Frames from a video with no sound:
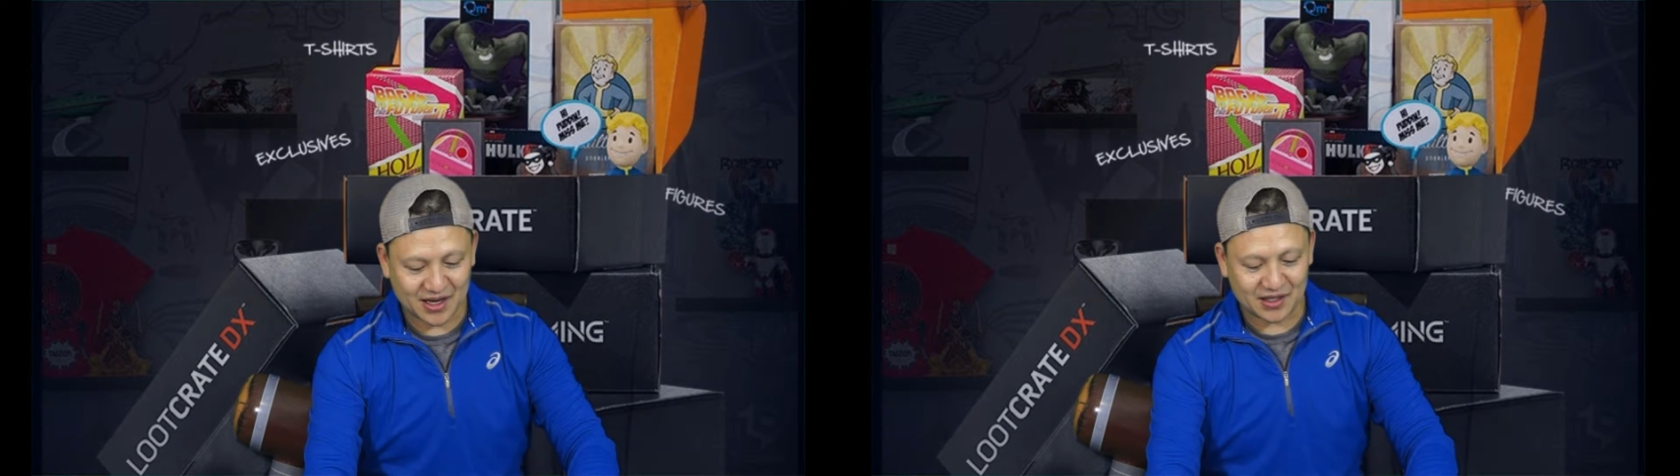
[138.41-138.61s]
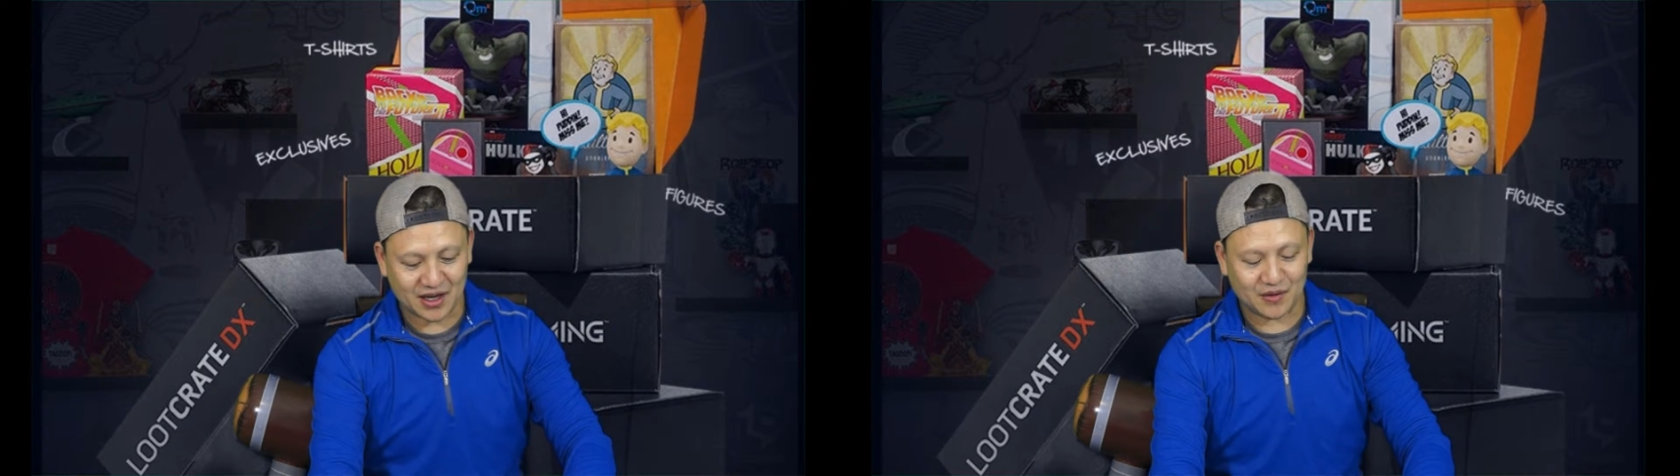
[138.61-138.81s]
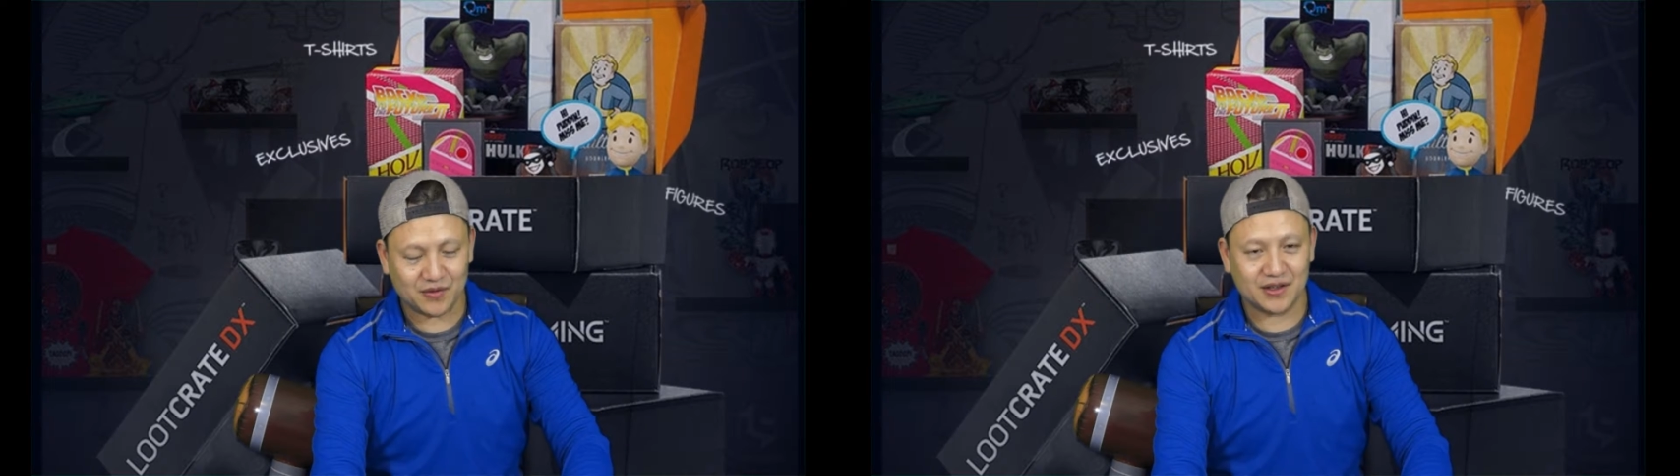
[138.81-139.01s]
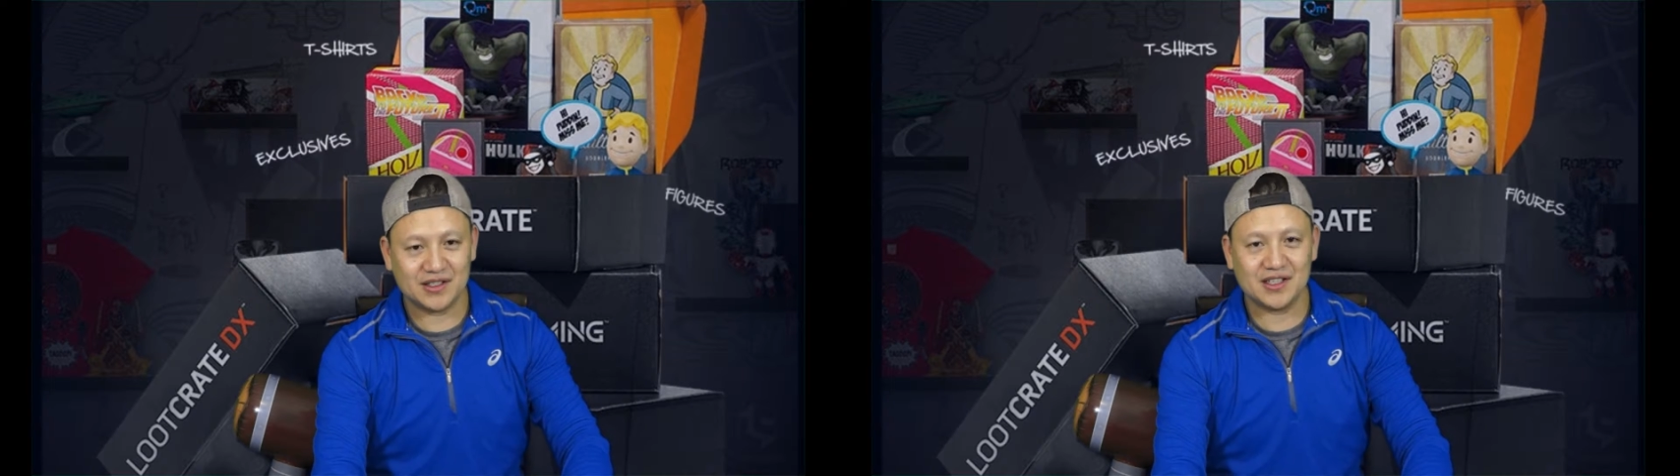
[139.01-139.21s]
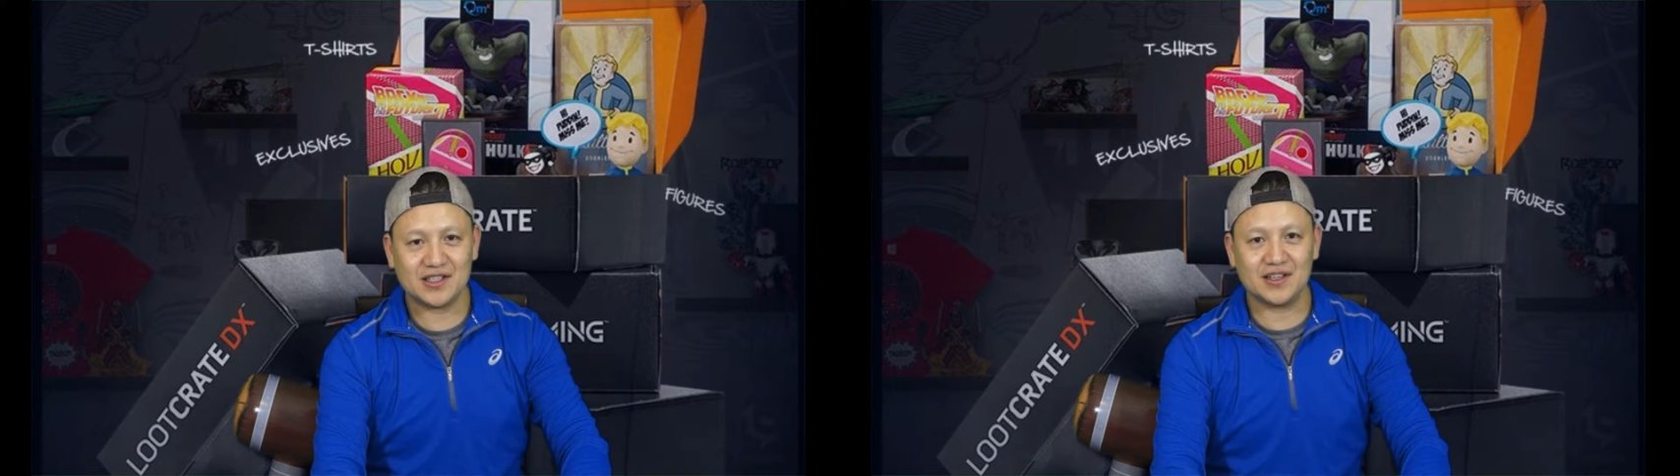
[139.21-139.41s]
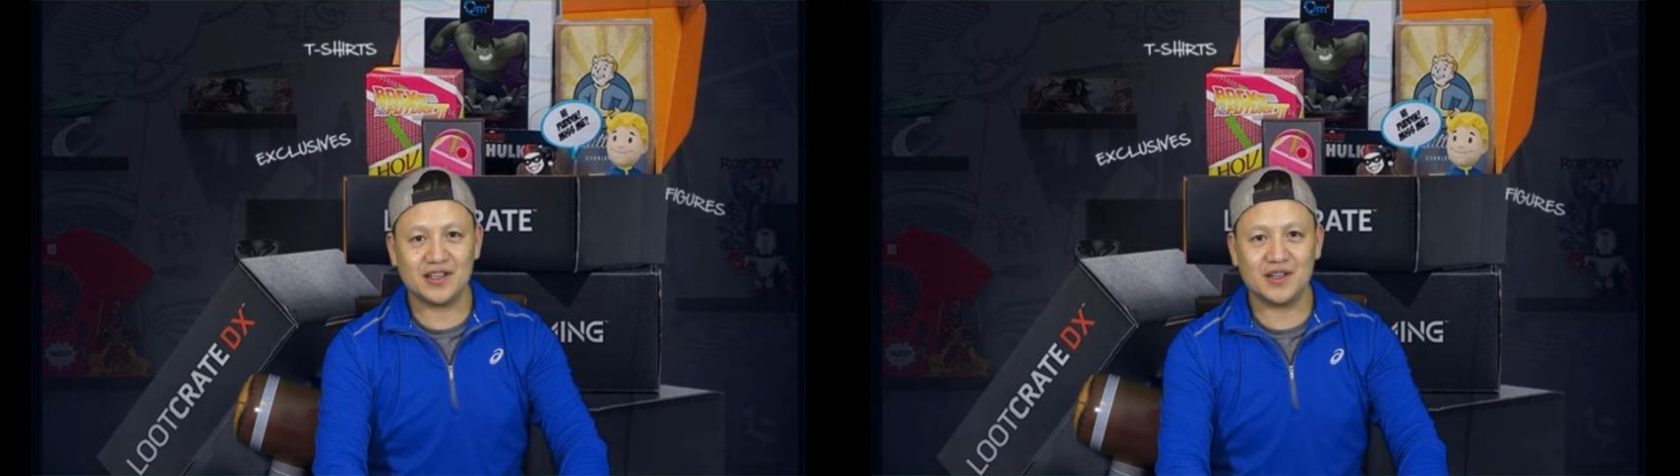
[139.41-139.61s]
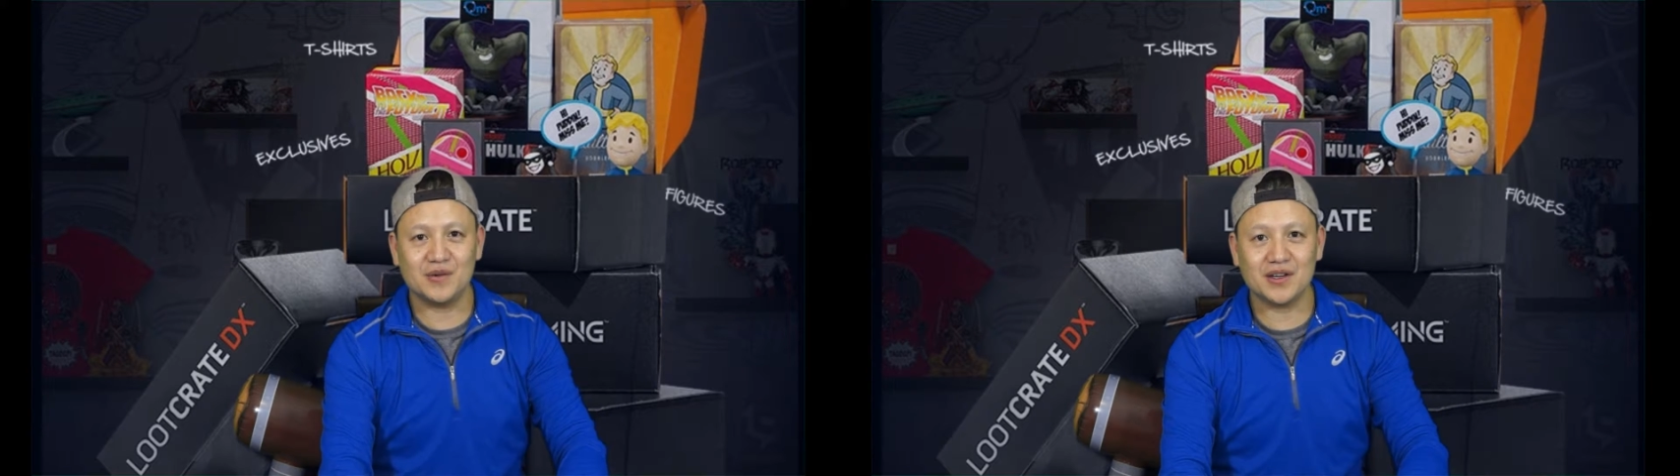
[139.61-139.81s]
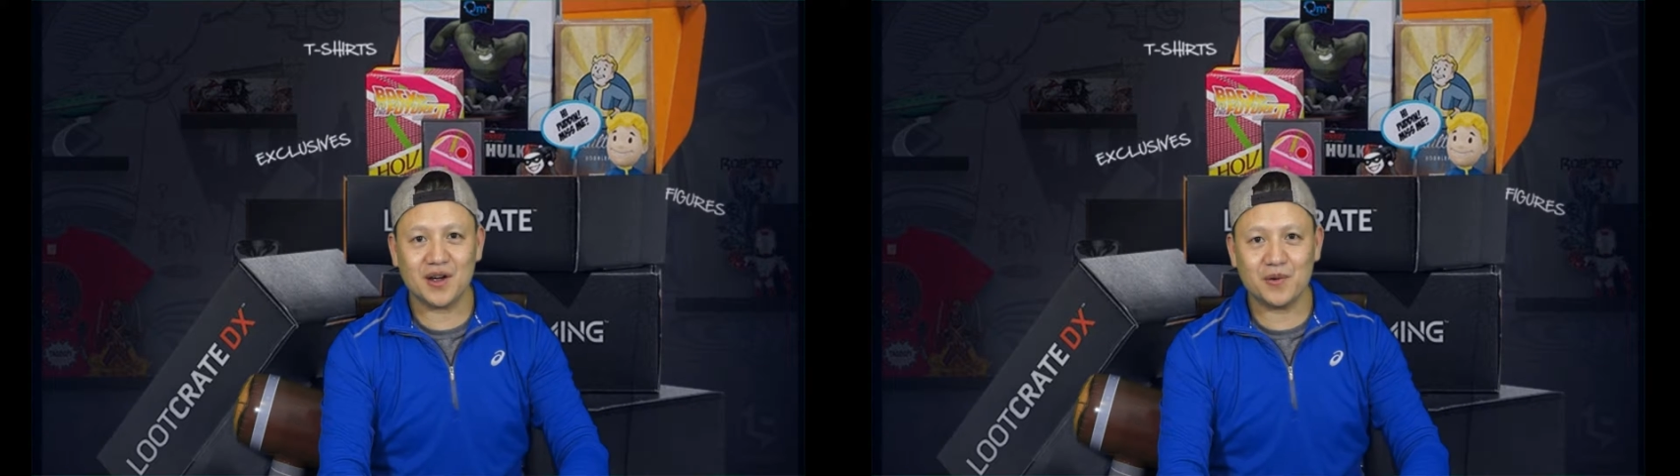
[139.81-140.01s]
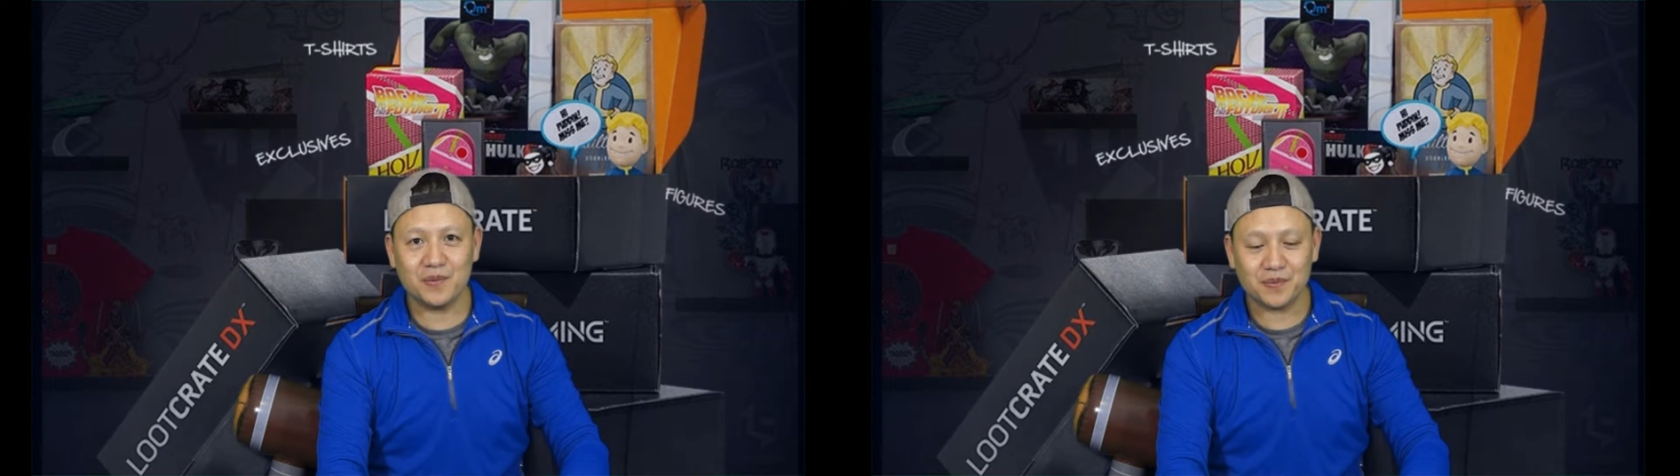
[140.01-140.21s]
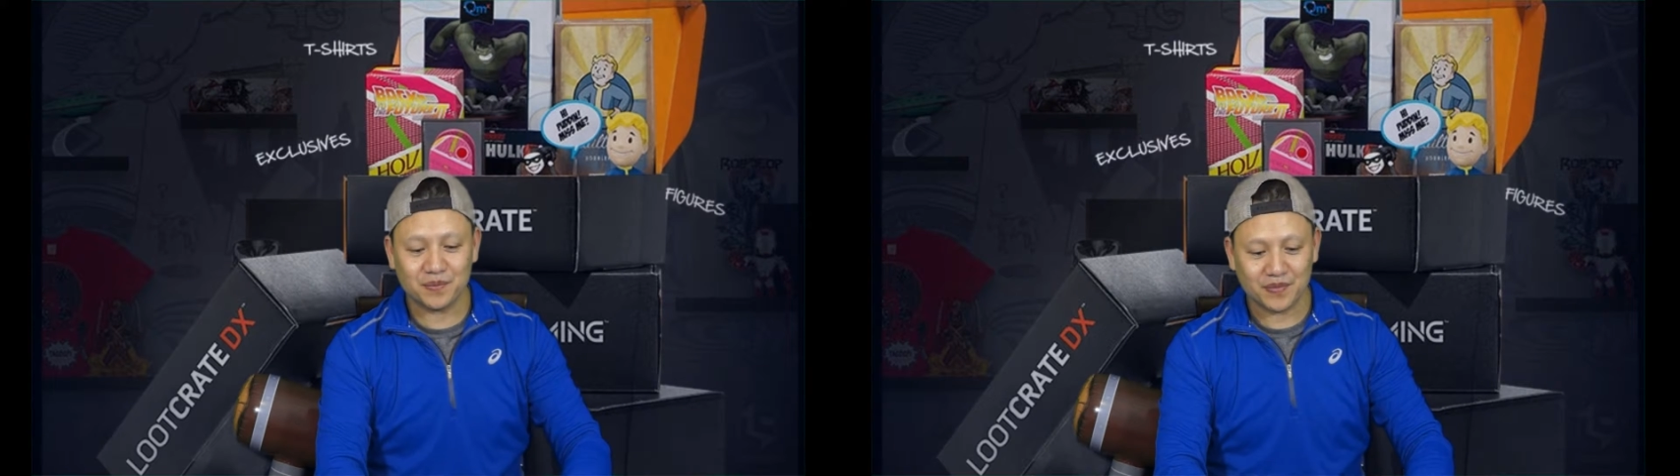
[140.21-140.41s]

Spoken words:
time for a t-shirt. Here we go.